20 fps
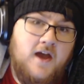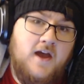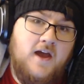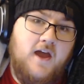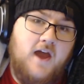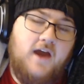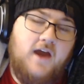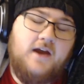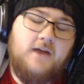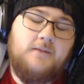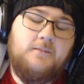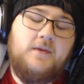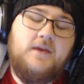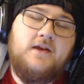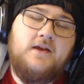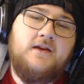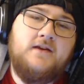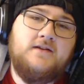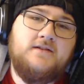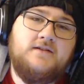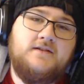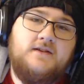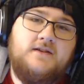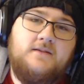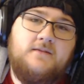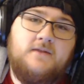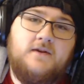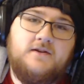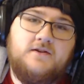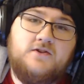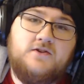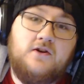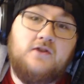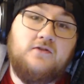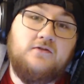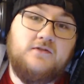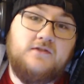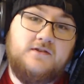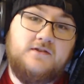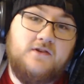NiP is a team that has
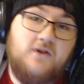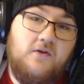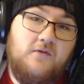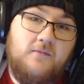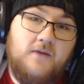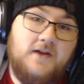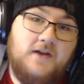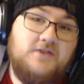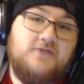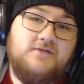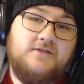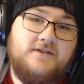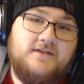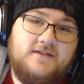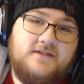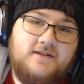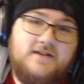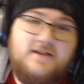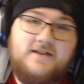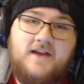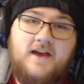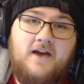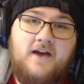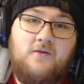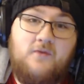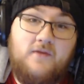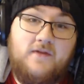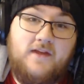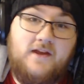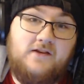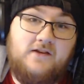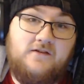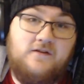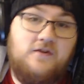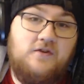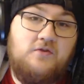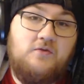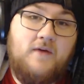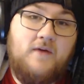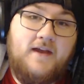struggled so much recently that when they
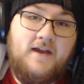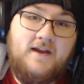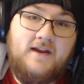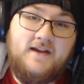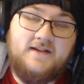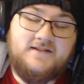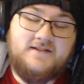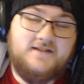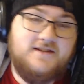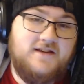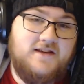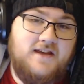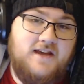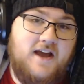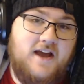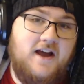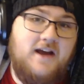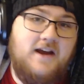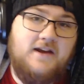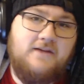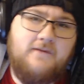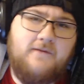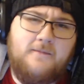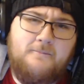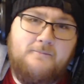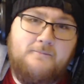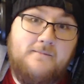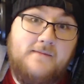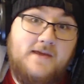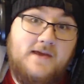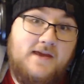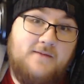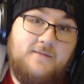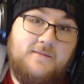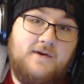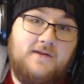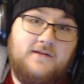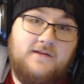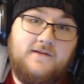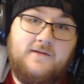do win, it's kind of a meme
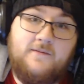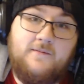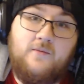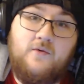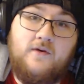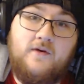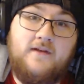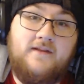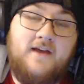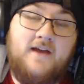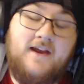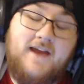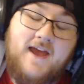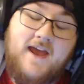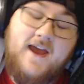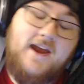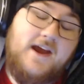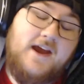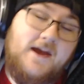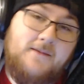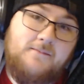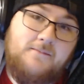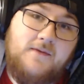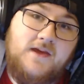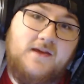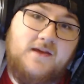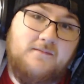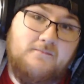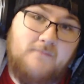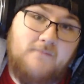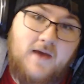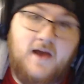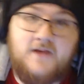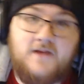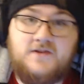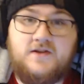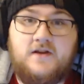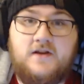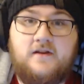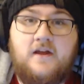at this point. That NiP
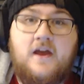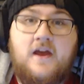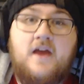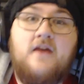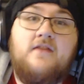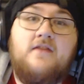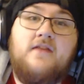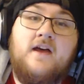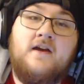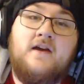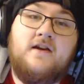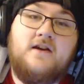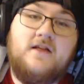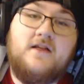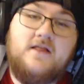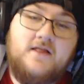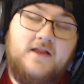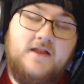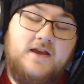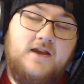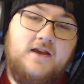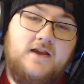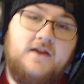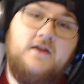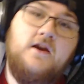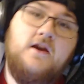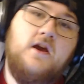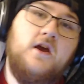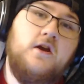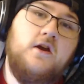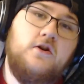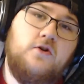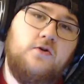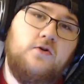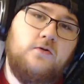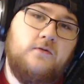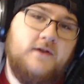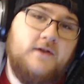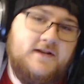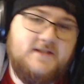magic, that clean,
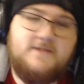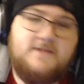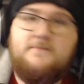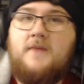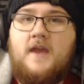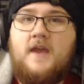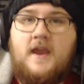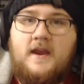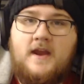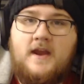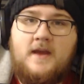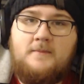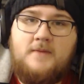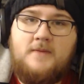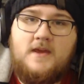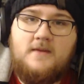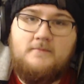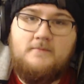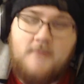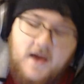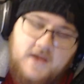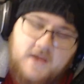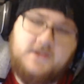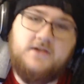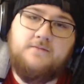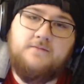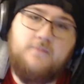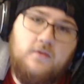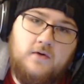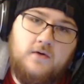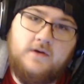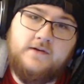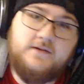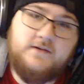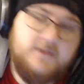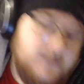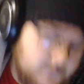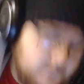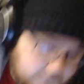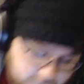crisp NiP magic,
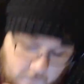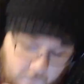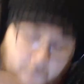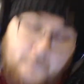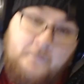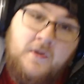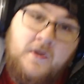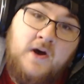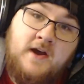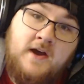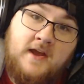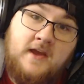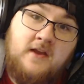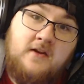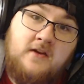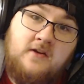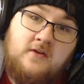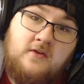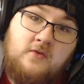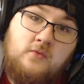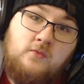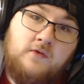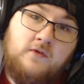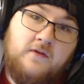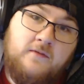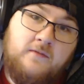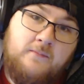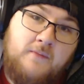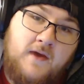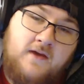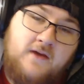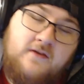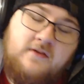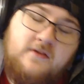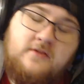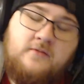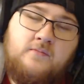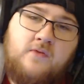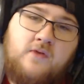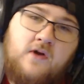boys. But was pyth
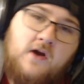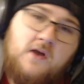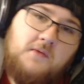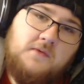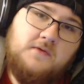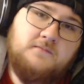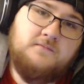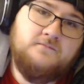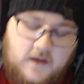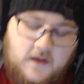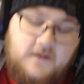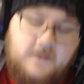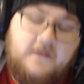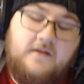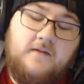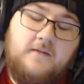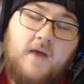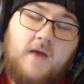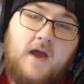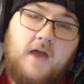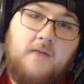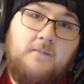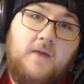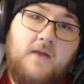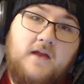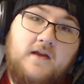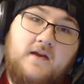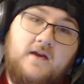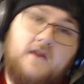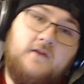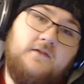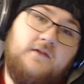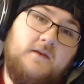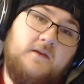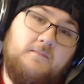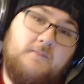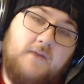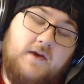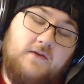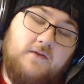the problem? At least in my opinion, I don't
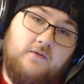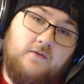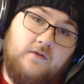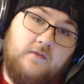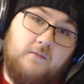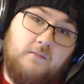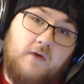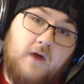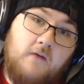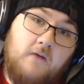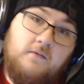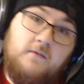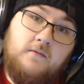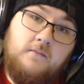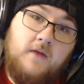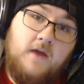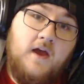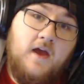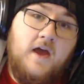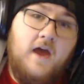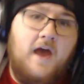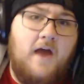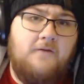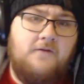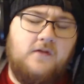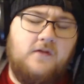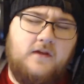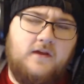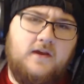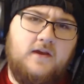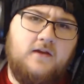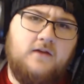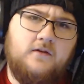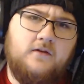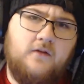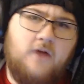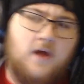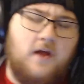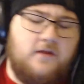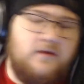think pyth was the problem. I feel like he had
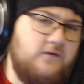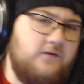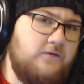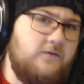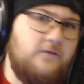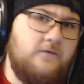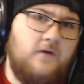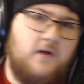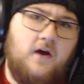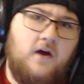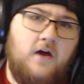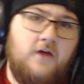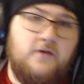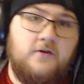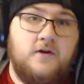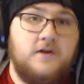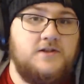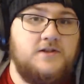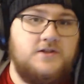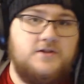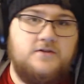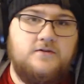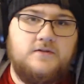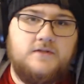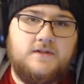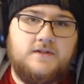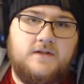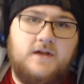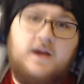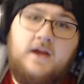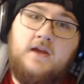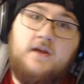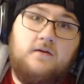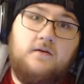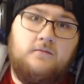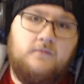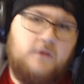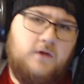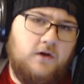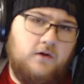lots of other issues, like,
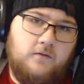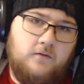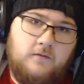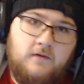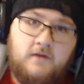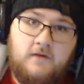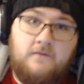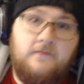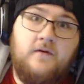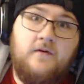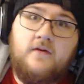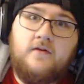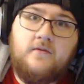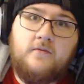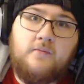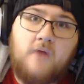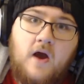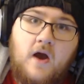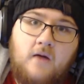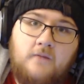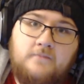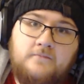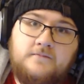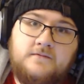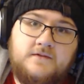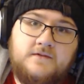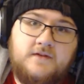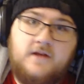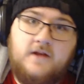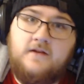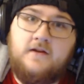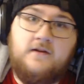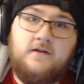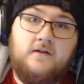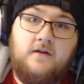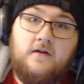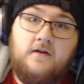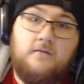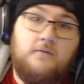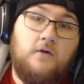you know, his visa problems that didn't
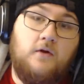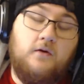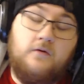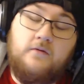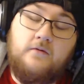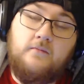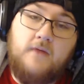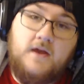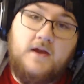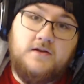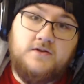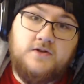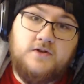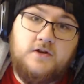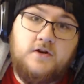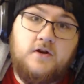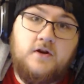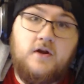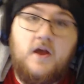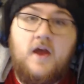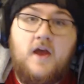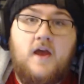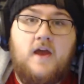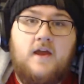let him go to the major.